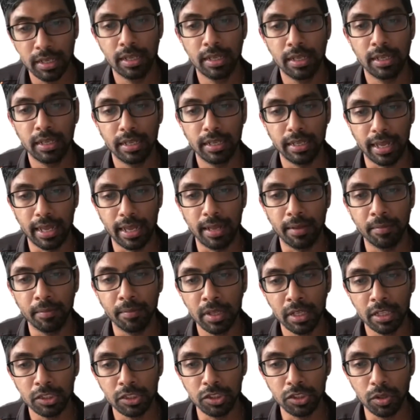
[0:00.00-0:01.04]
Yeah,
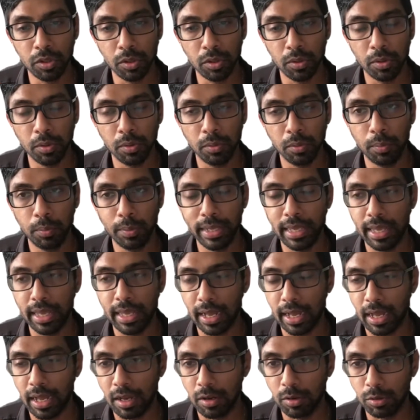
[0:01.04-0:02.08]
so we
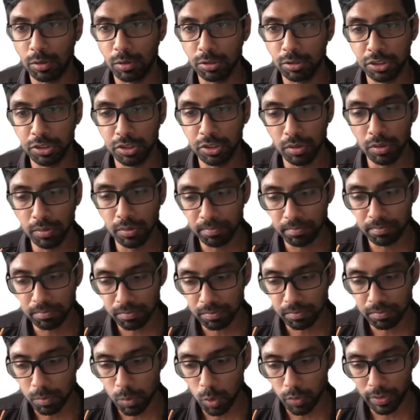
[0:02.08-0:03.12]
are also
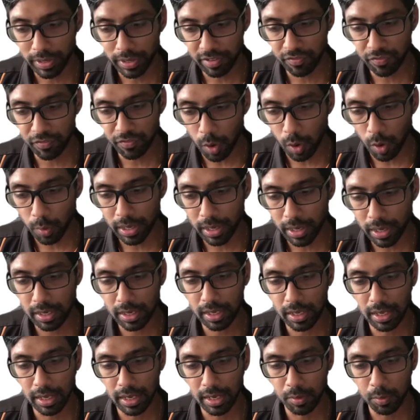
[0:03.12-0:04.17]
moving forward,
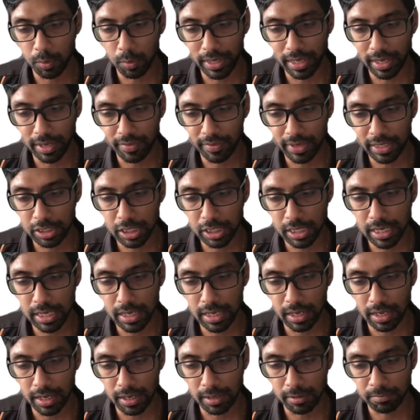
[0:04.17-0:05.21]
and we have actually
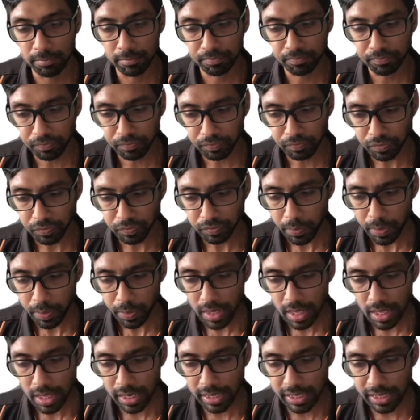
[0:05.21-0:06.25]

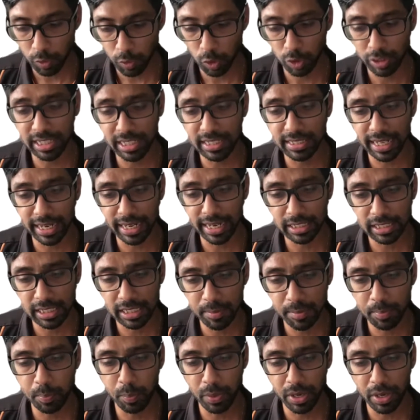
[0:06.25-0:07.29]
devotees can
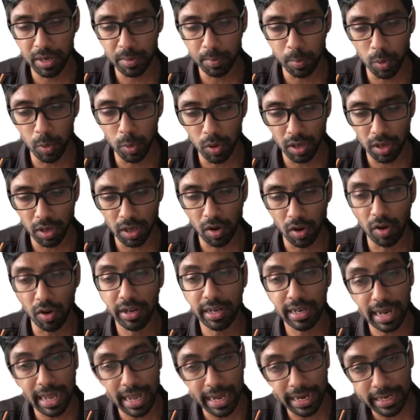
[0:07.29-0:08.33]
actually pre-book
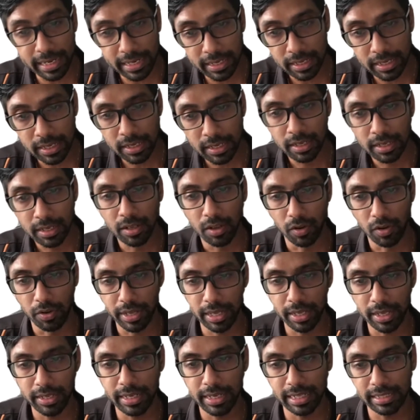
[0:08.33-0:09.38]
online.
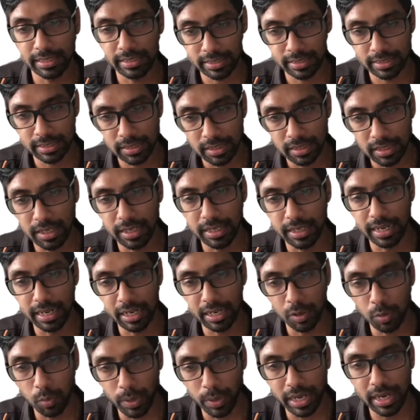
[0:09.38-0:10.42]
Okay, that's another
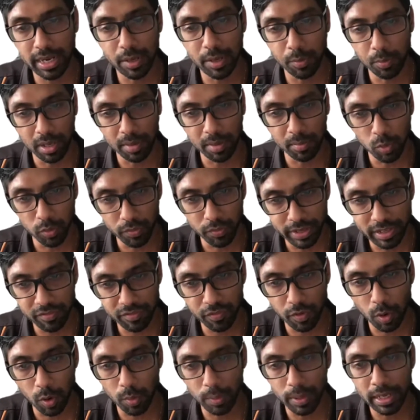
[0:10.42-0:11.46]
way that we are moving
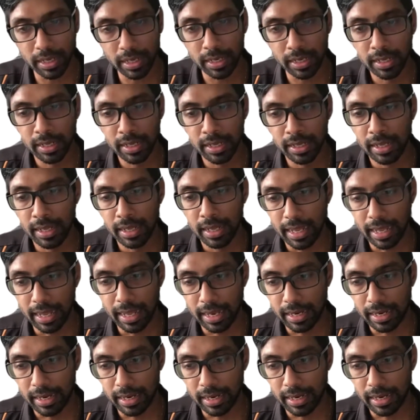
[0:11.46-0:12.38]
forward. And